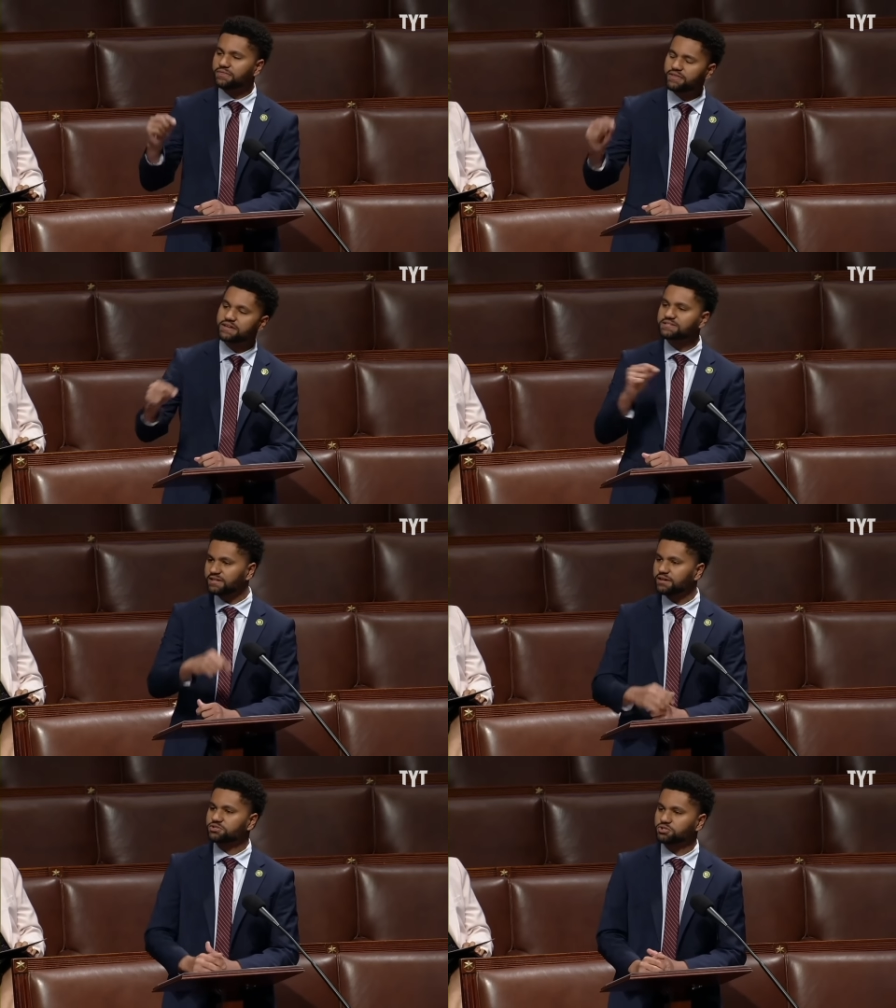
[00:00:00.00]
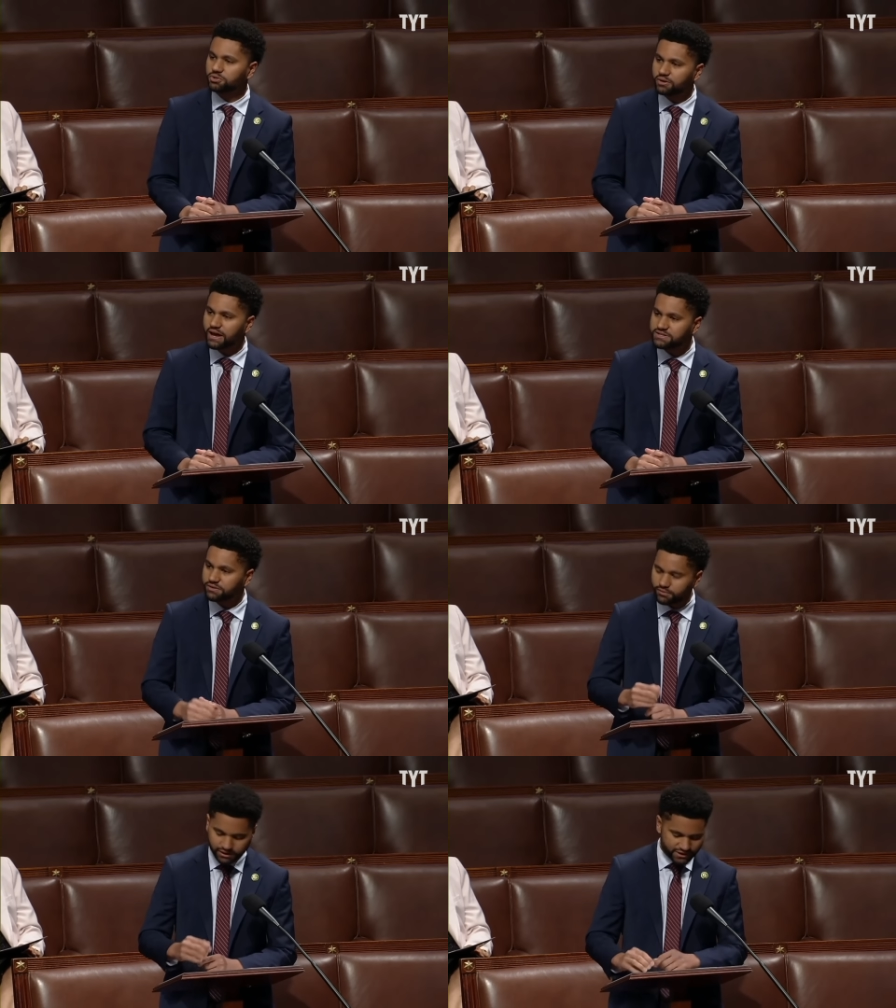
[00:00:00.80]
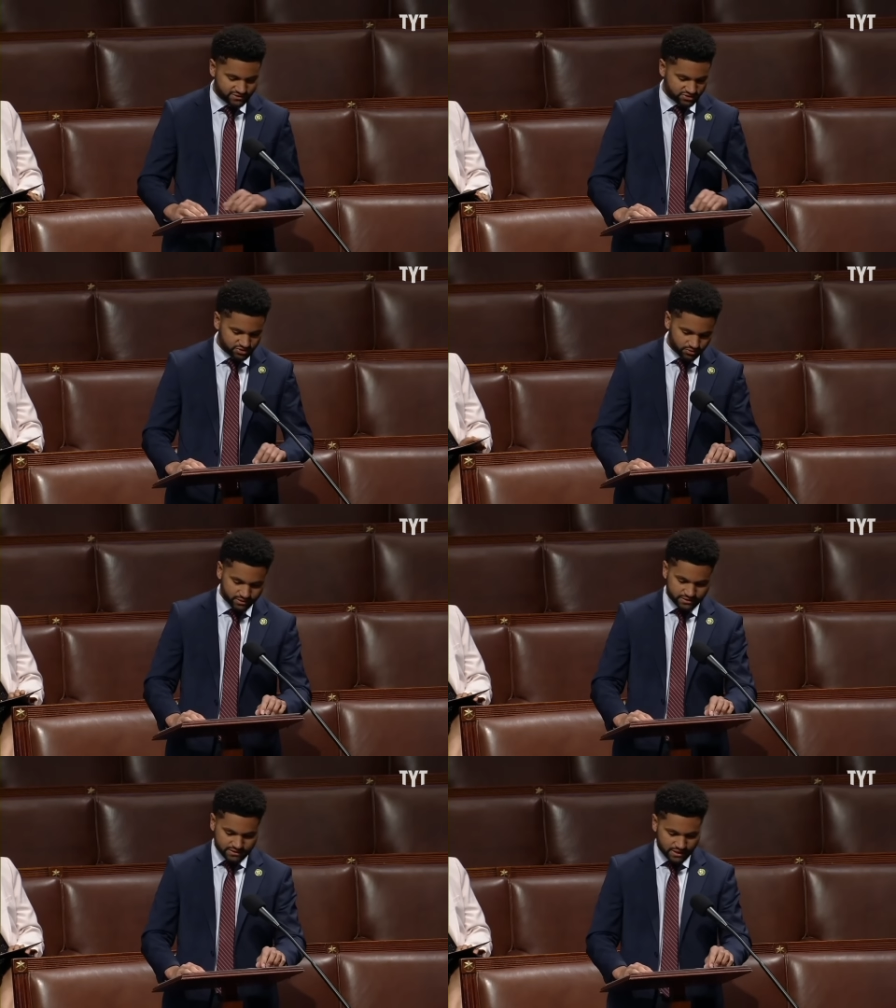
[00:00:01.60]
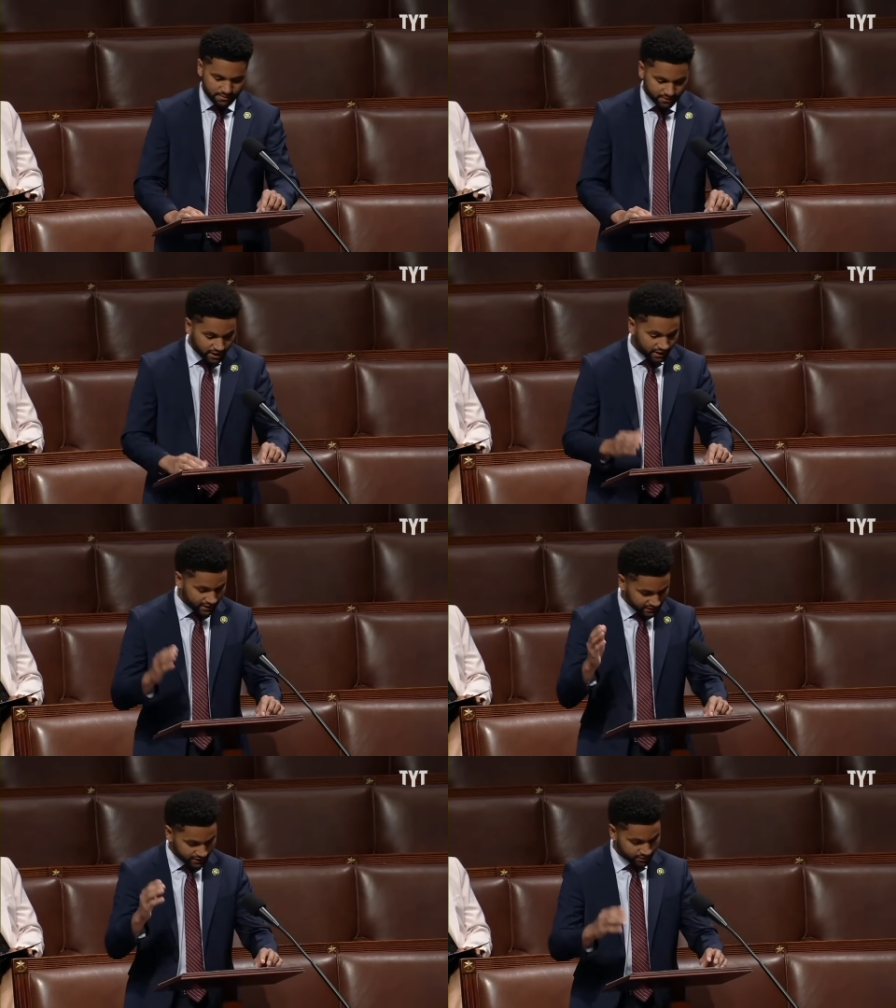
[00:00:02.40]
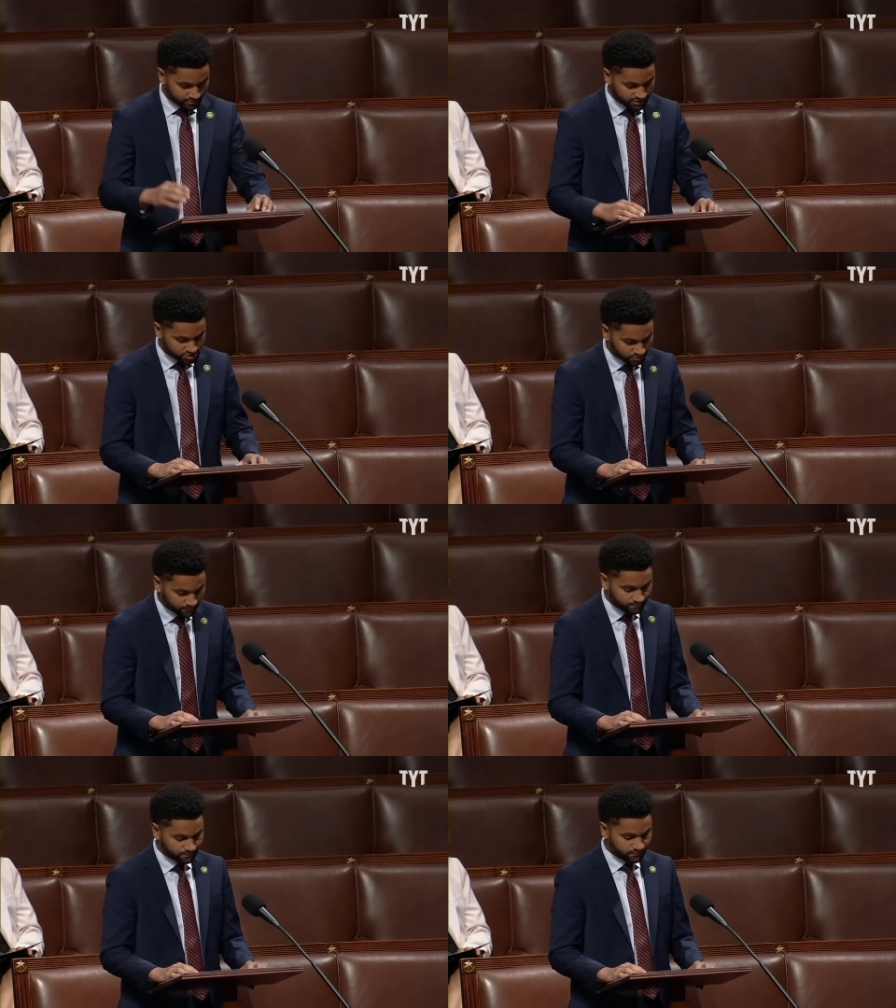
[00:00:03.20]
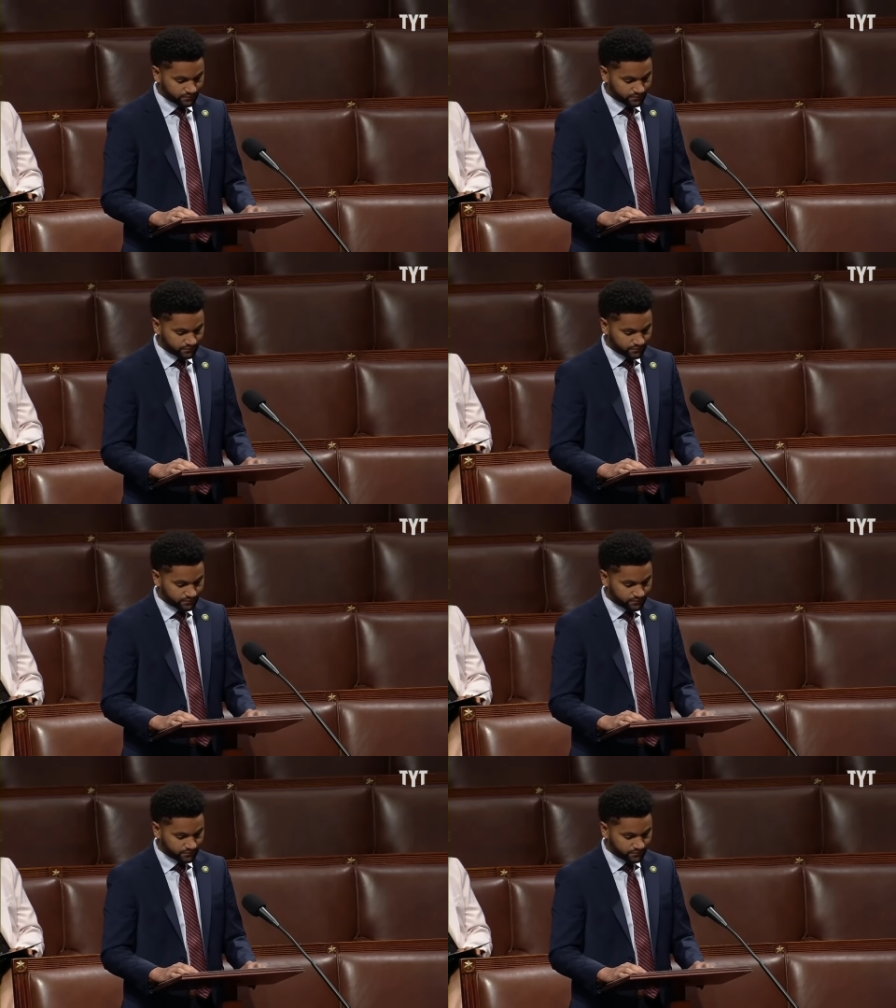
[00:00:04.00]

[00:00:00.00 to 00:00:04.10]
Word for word: to this issue as it relates to students, but not any other issue?